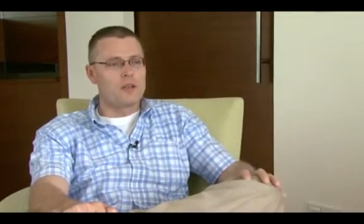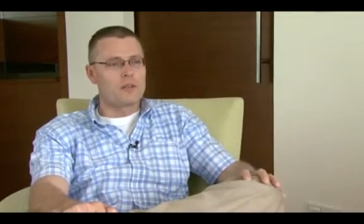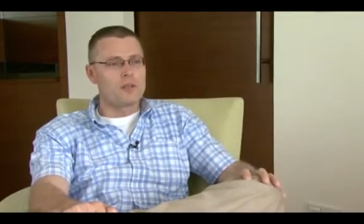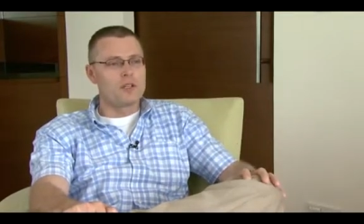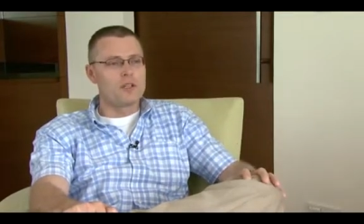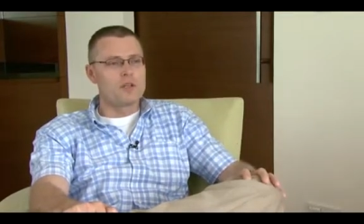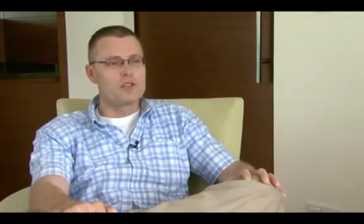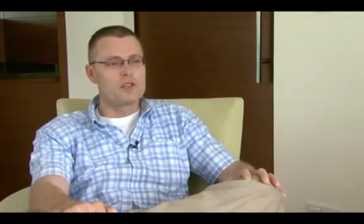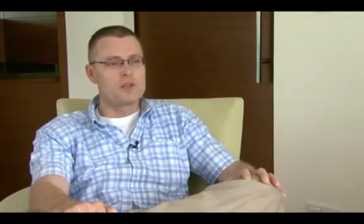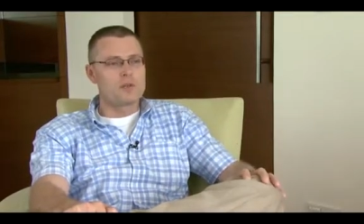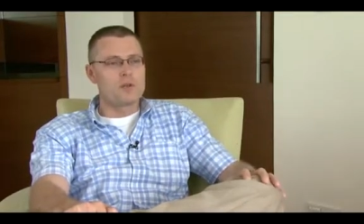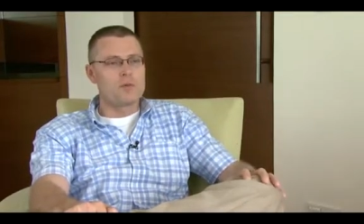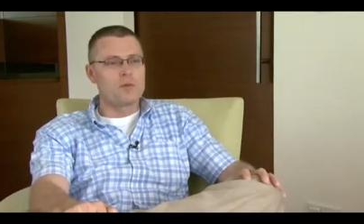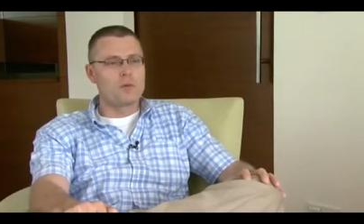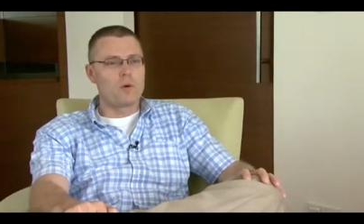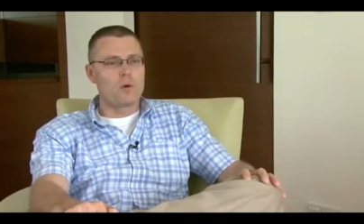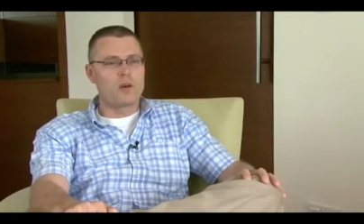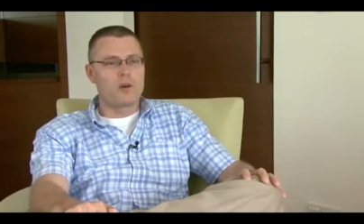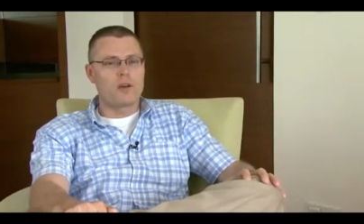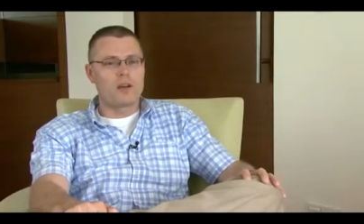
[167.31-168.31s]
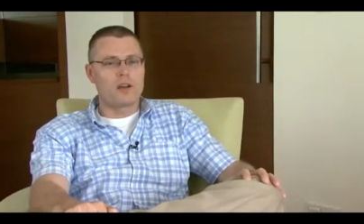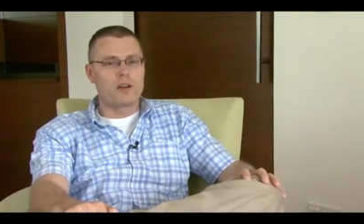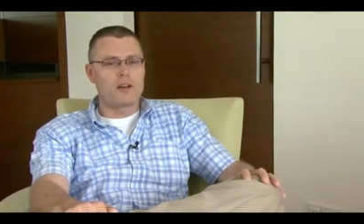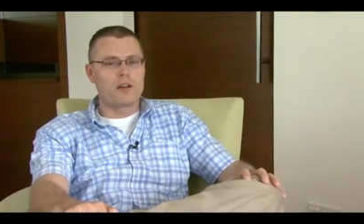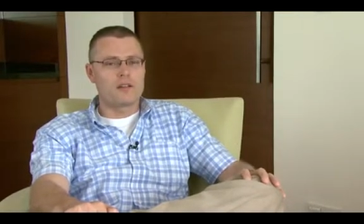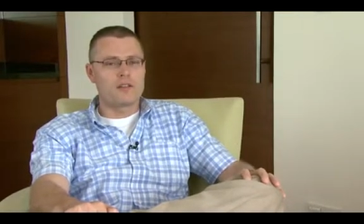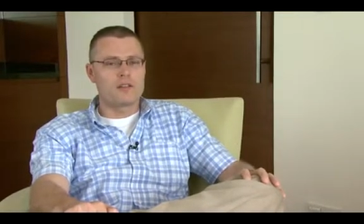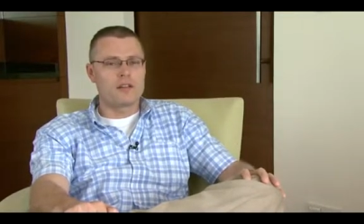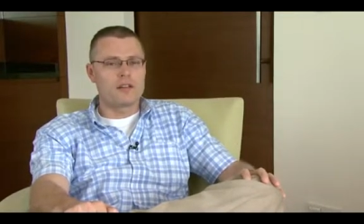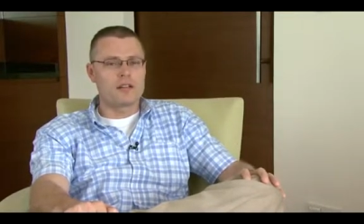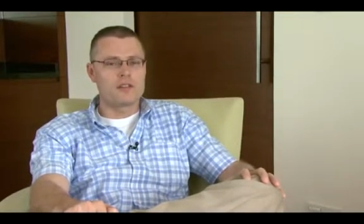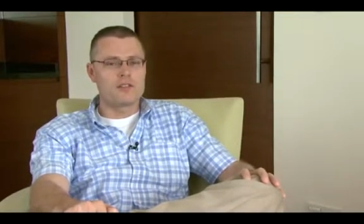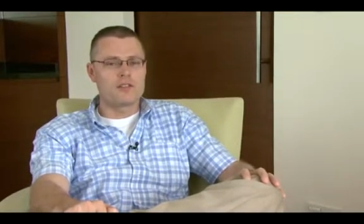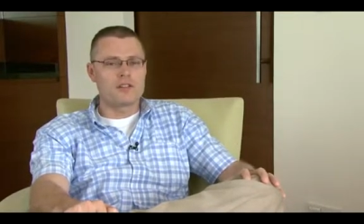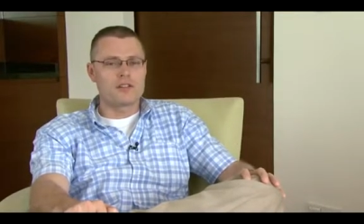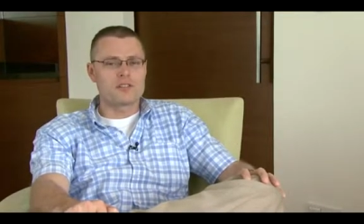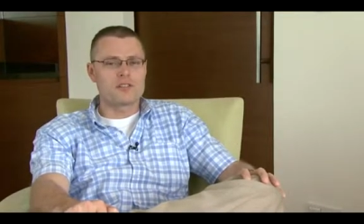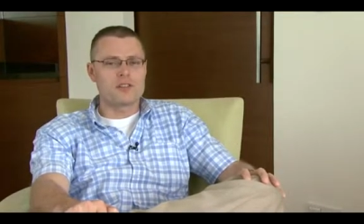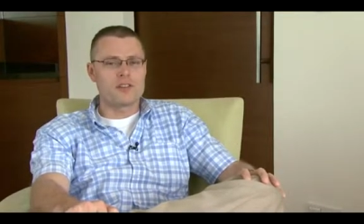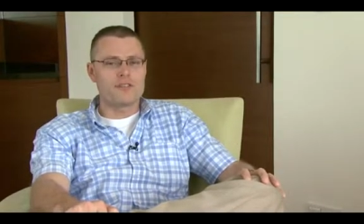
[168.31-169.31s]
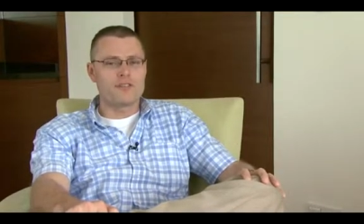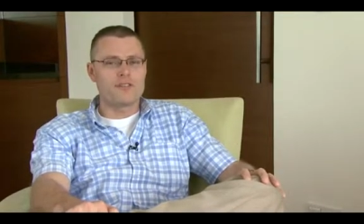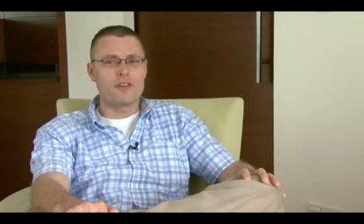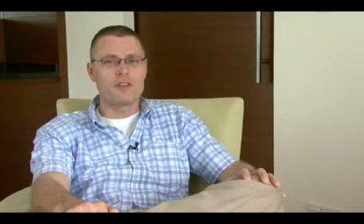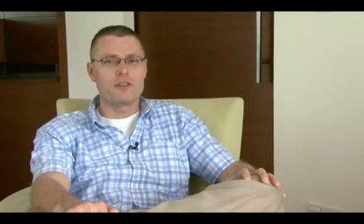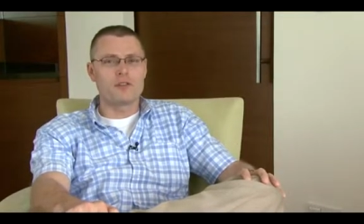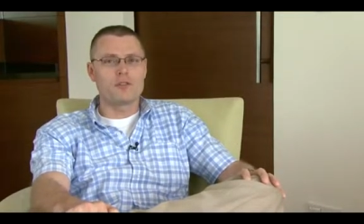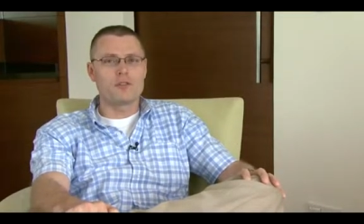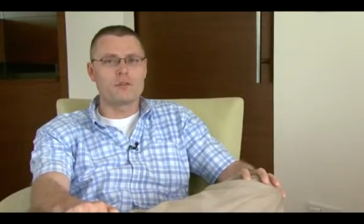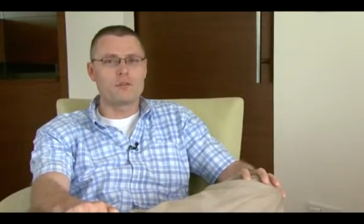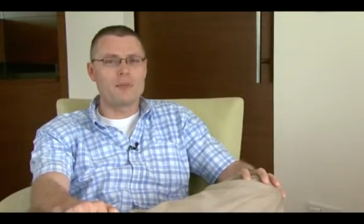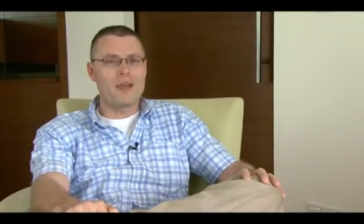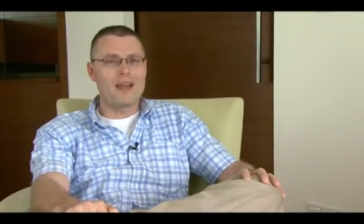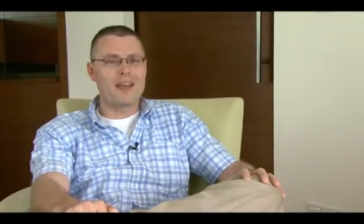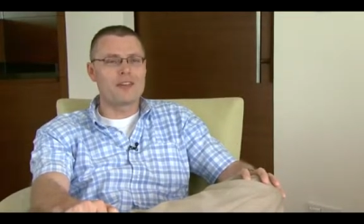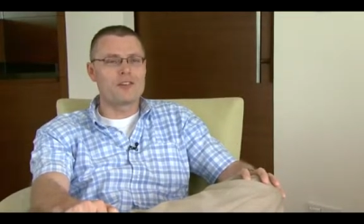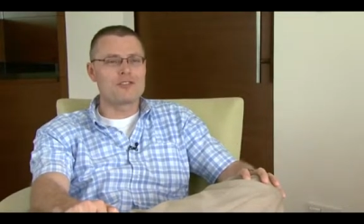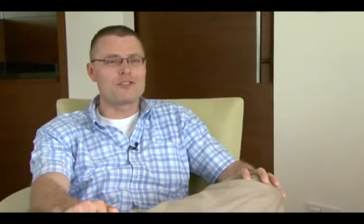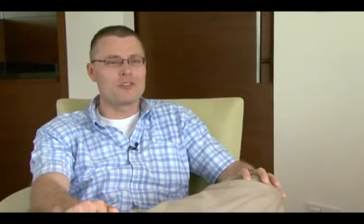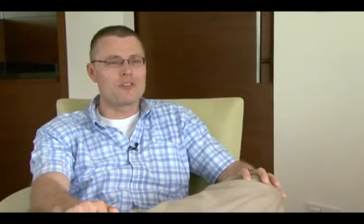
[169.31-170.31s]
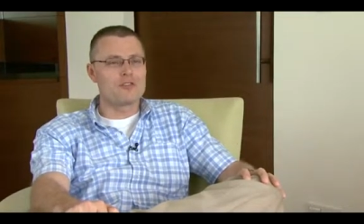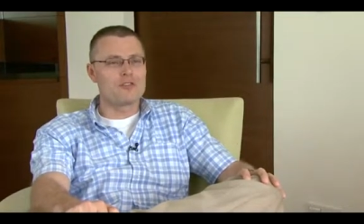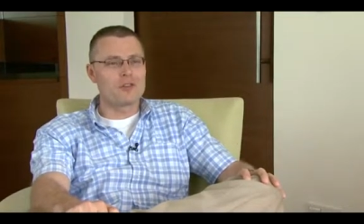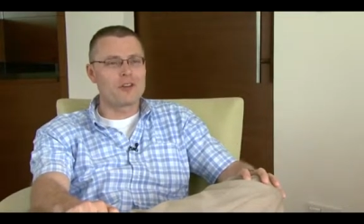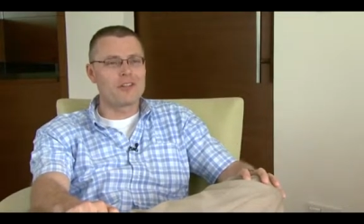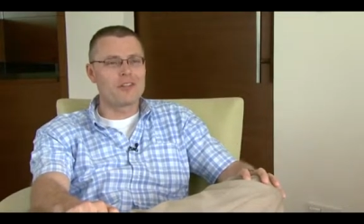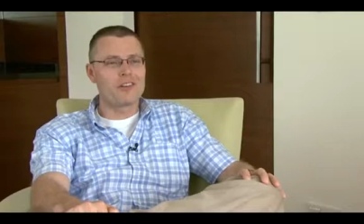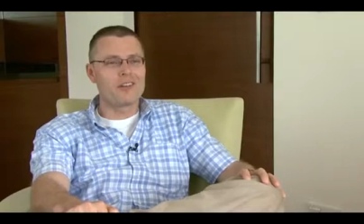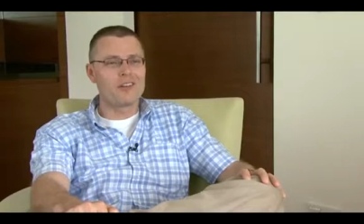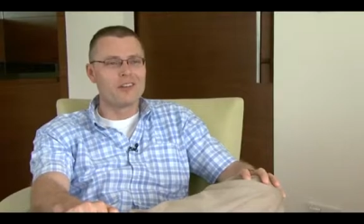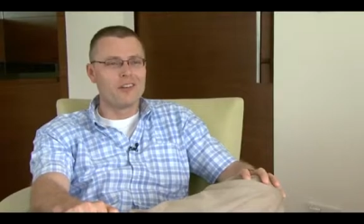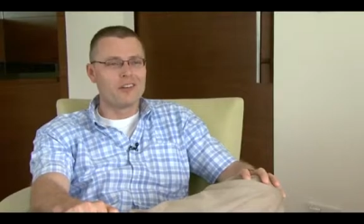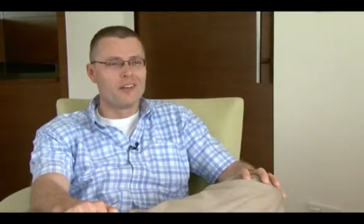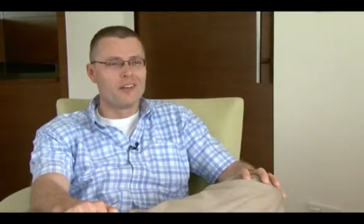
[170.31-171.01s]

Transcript: It used to be more, I guess you could say, field managed and driven.